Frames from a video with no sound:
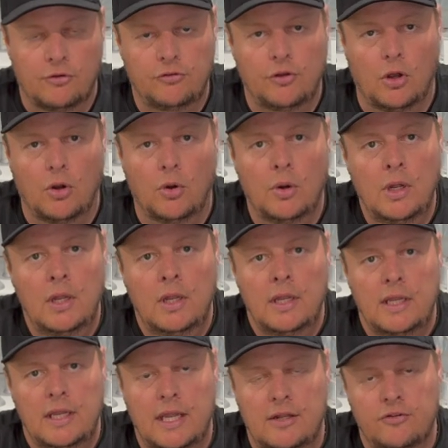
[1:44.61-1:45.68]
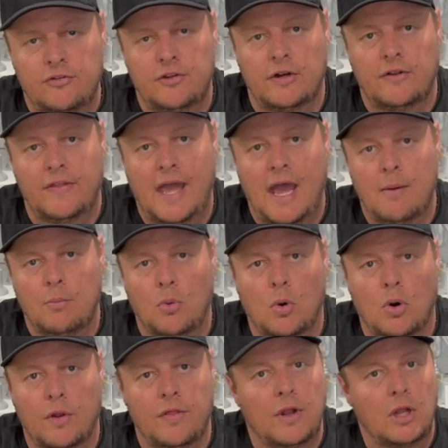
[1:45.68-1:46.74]
So consider that
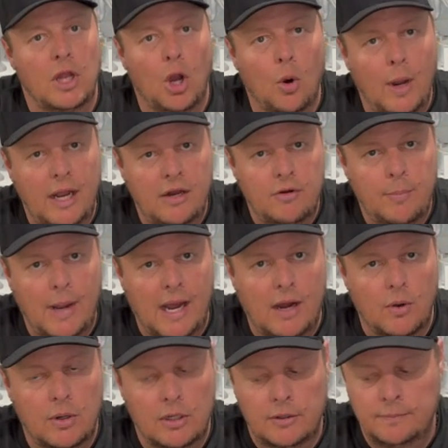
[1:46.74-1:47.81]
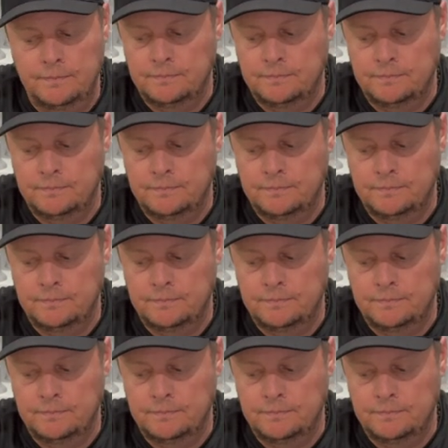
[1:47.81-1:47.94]
more the low end power.